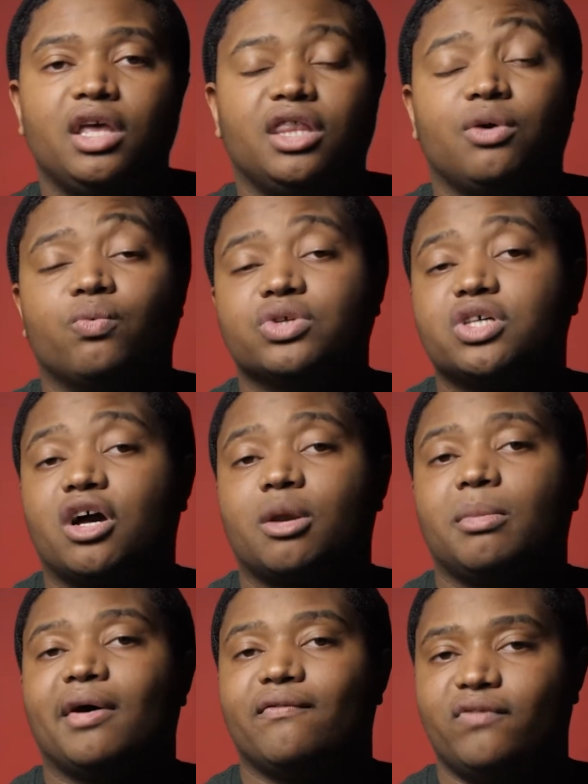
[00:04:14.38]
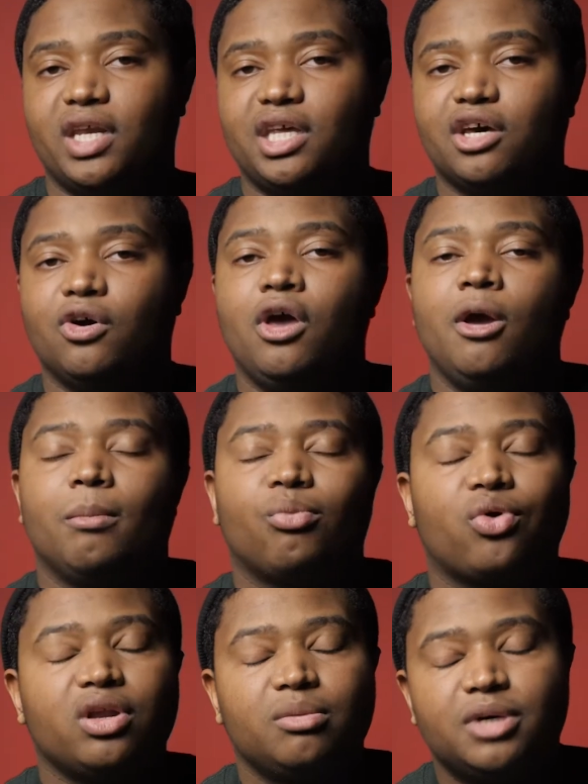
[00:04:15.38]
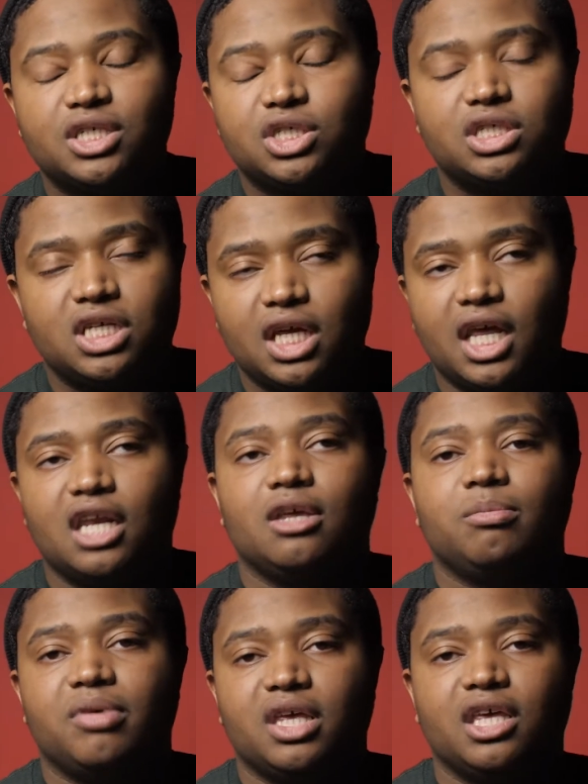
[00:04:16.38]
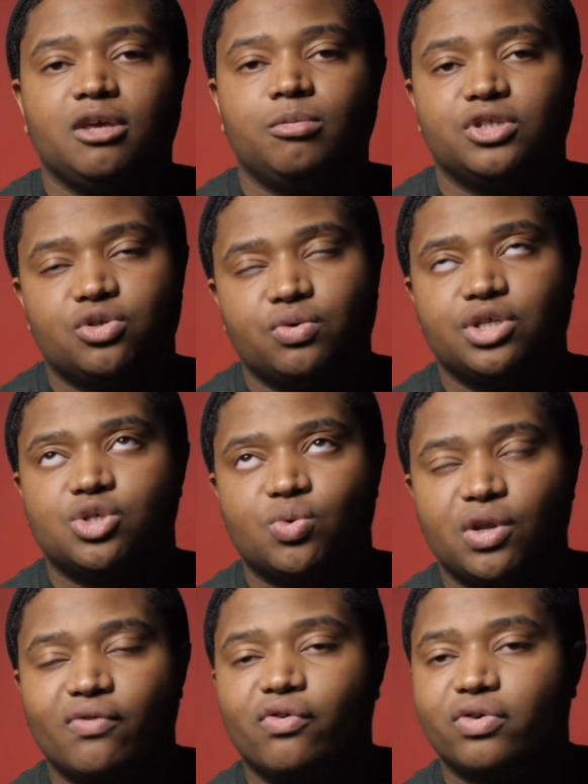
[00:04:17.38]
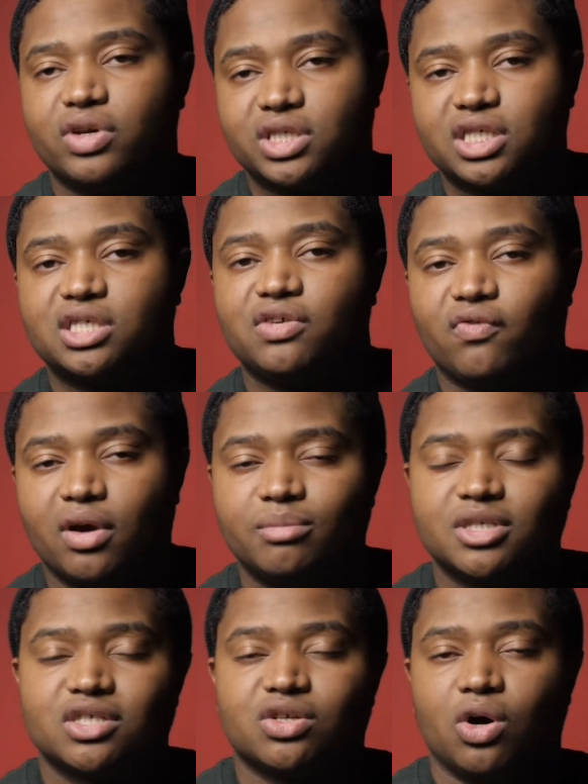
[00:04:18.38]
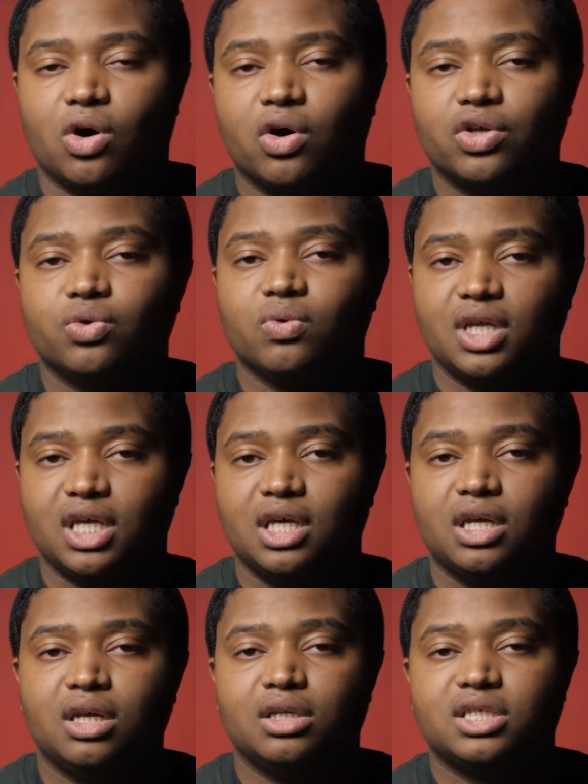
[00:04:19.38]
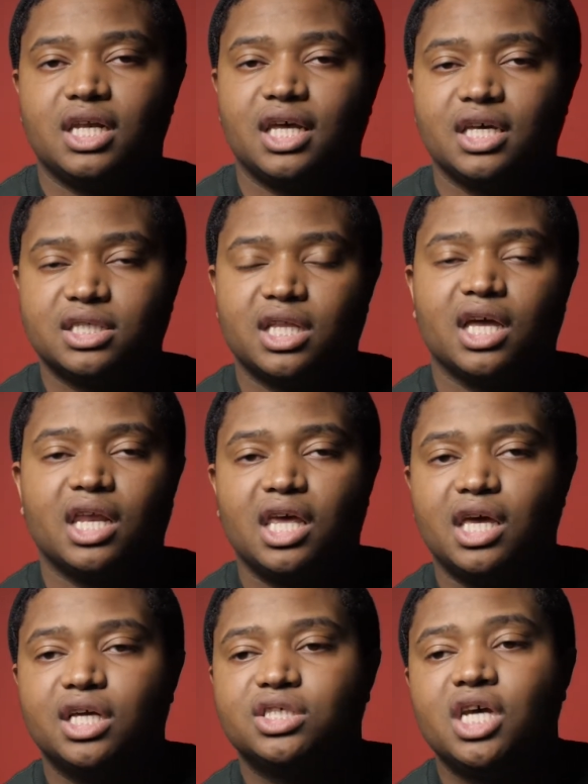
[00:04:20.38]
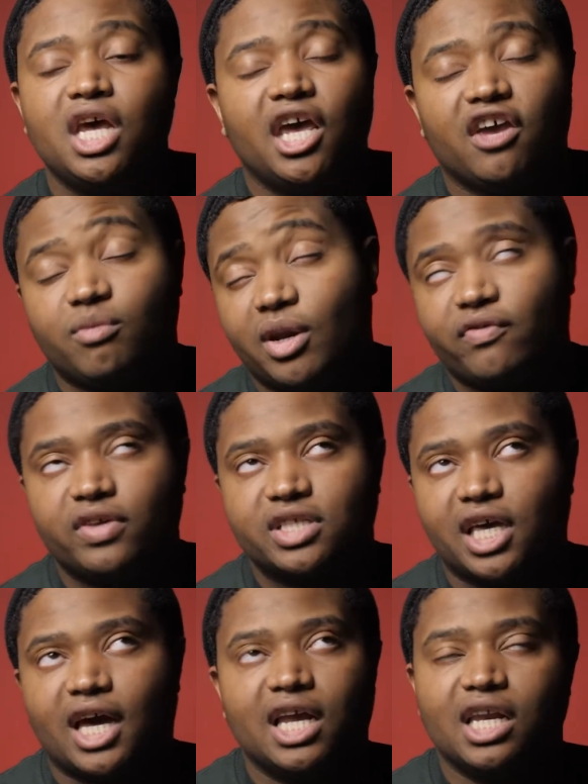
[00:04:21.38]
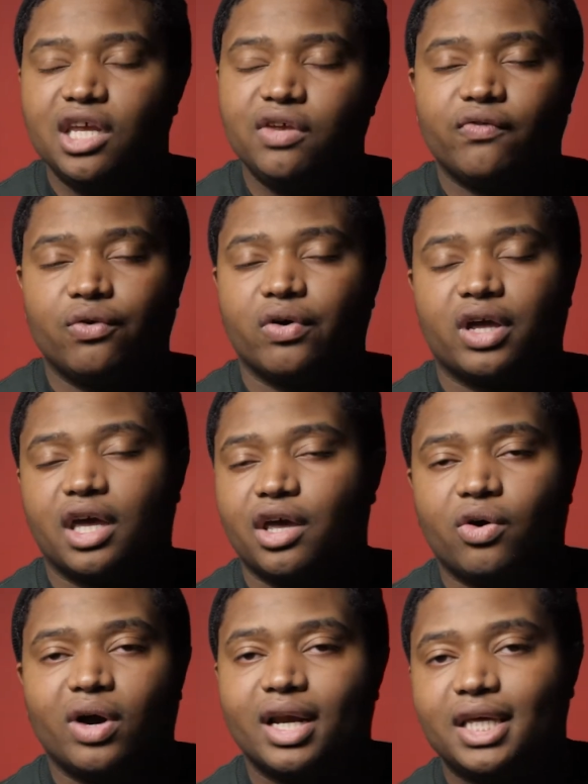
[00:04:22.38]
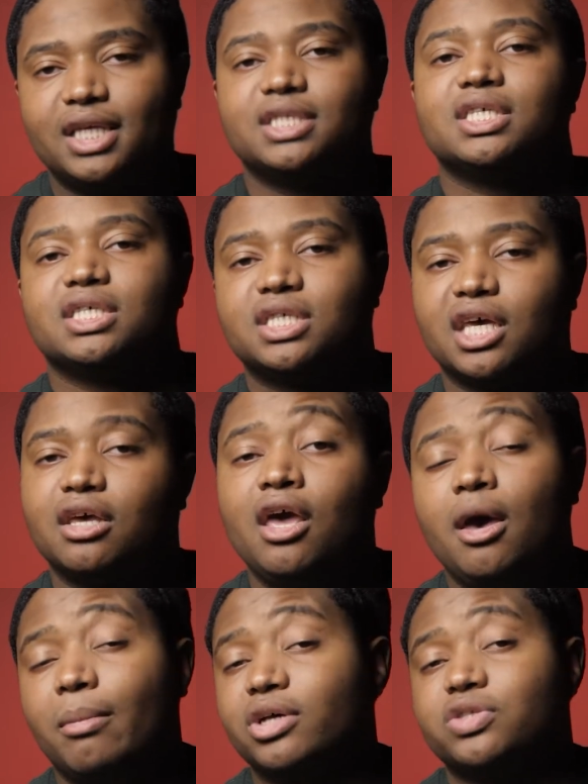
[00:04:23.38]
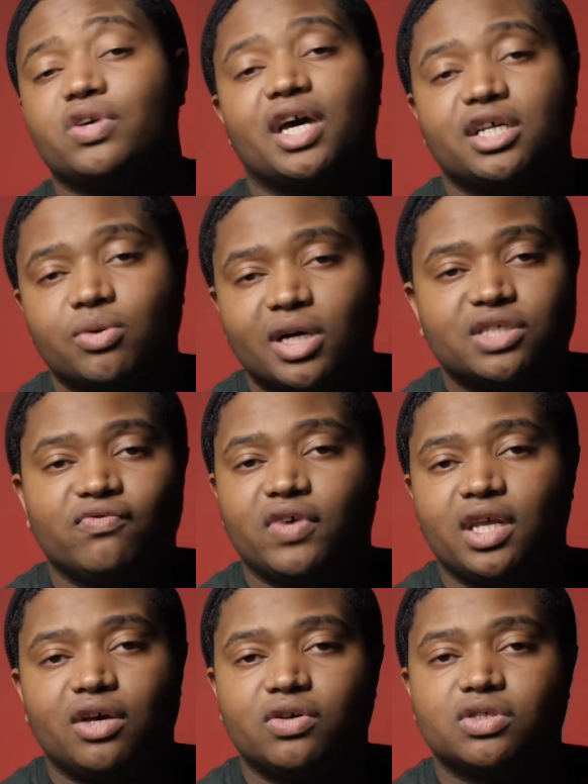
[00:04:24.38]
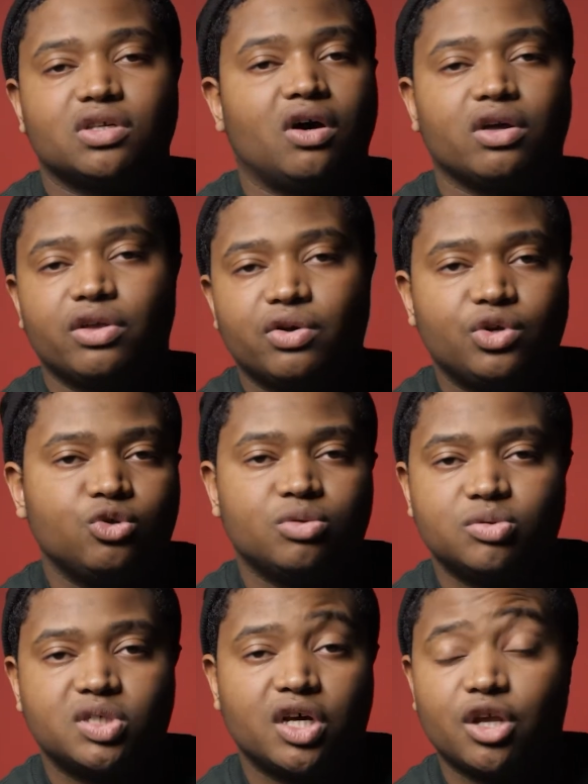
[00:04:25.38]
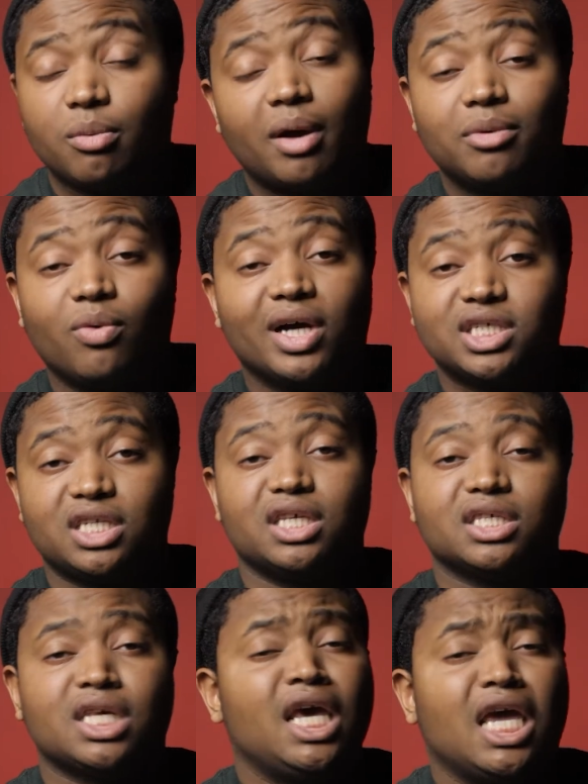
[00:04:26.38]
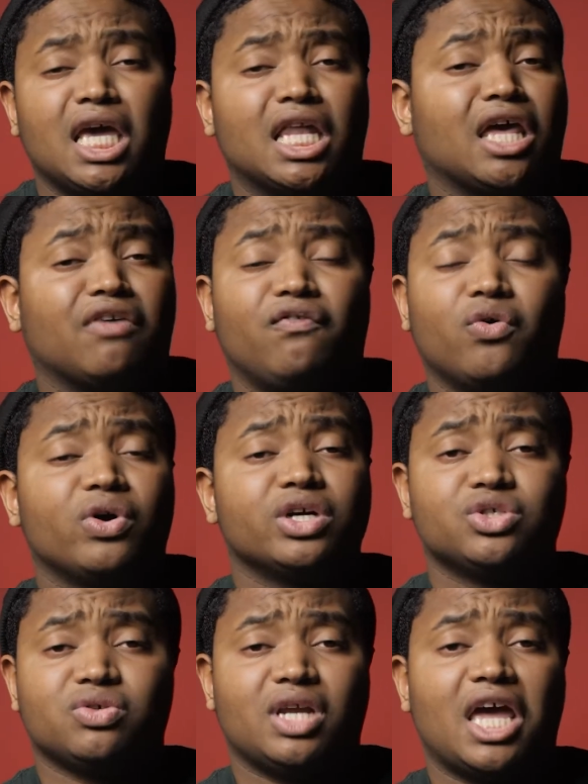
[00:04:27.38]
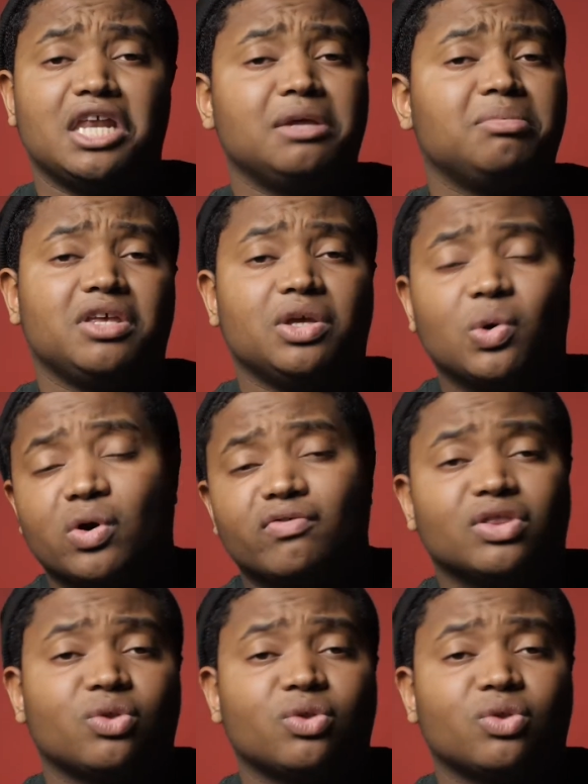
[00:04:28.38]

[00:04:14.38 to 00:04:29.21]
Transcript: Then when we're talking about video, pretty much 1080p between 24 to 60 frames is all you need in today's day and age. Everybody feels like I need 4K or I need 6K. Most of you guys are watching videos on your YouTube channel, you're probably watching this in like 480p or even